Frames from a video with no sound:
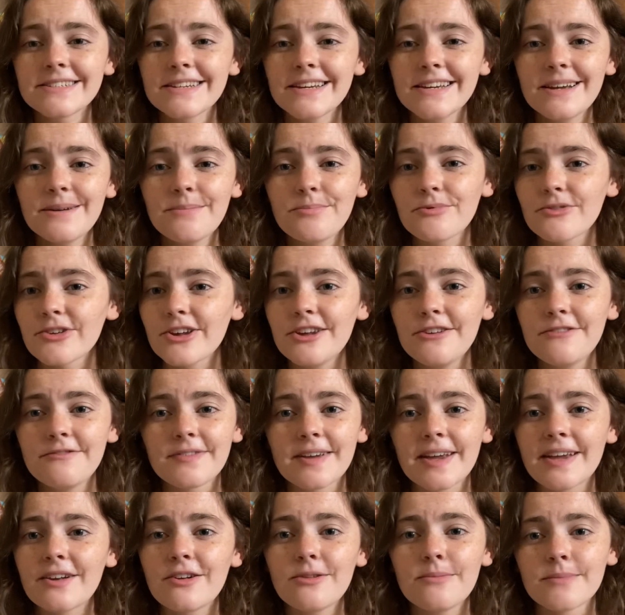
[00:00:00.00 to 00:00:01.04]
take a brief
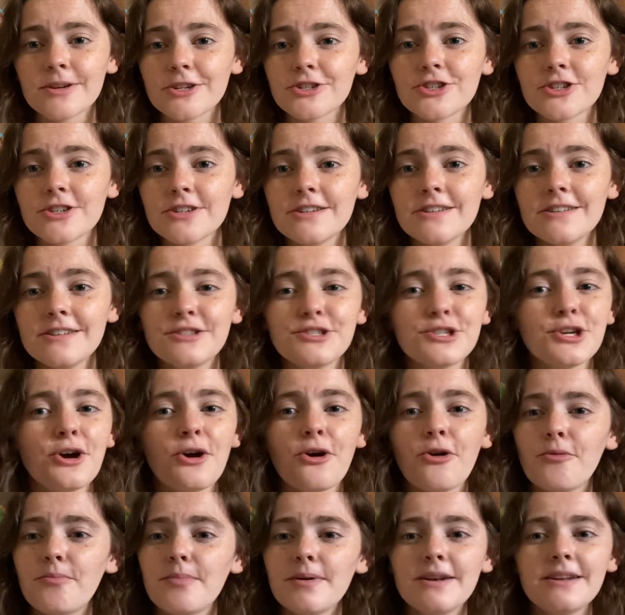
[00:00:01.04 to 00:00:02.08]
intermission to
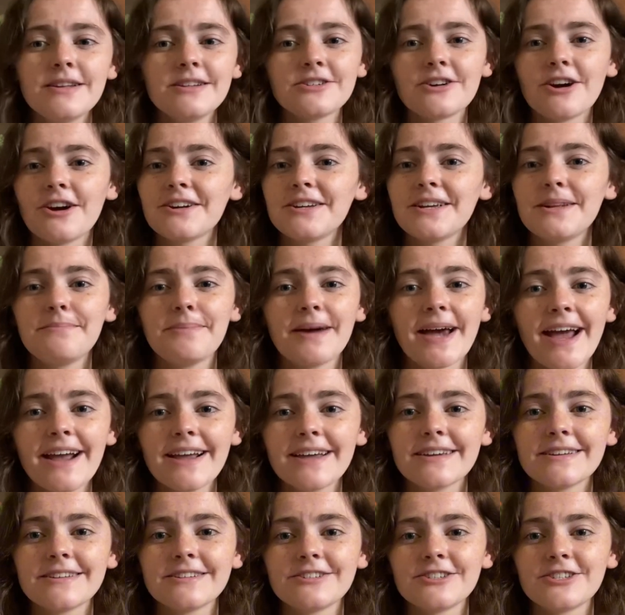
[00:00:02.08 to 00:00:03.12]
open a Target
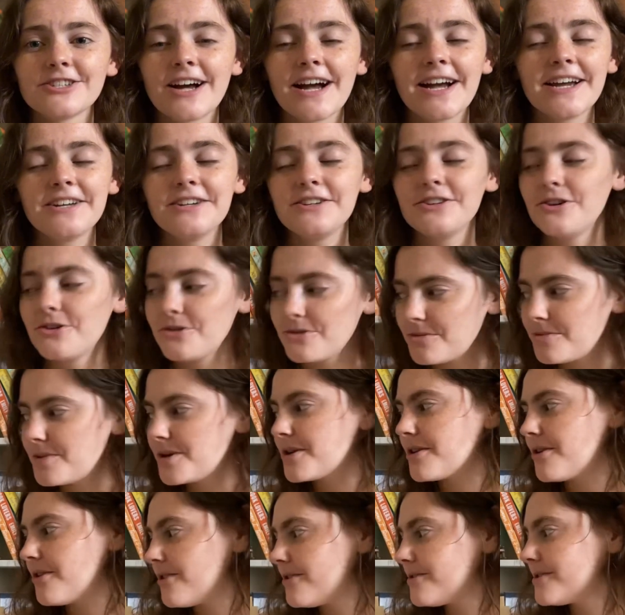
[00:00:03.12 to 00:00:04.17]
package. I know
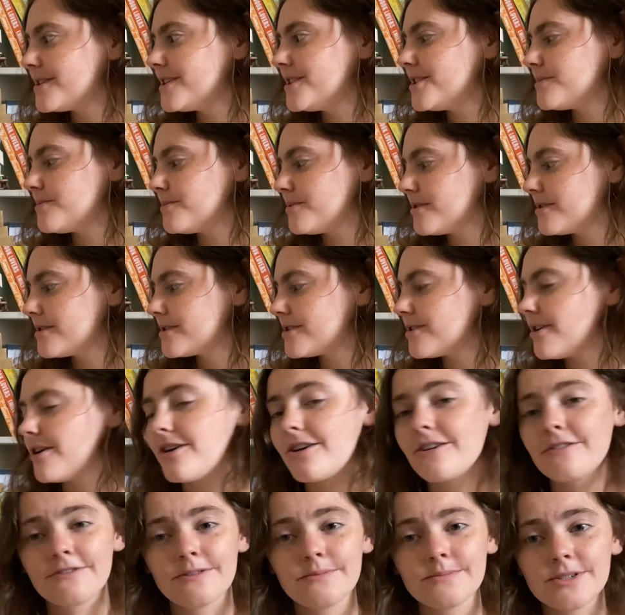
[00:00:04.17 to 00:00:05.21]
what all these books
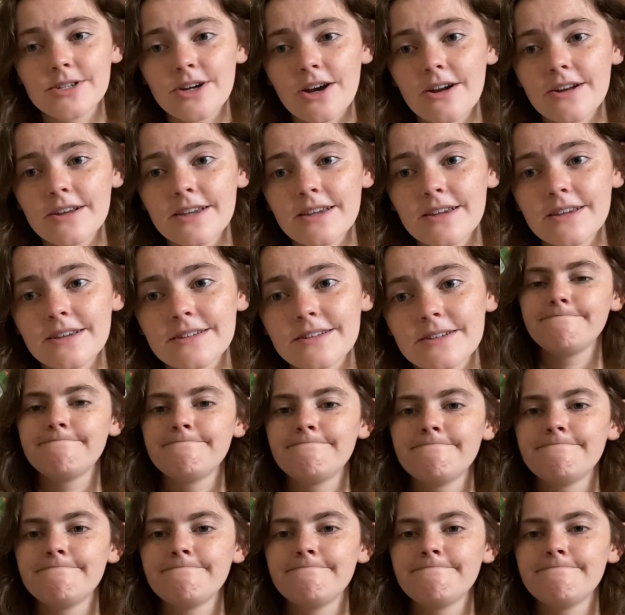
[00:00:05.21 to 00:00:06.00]
are from Target.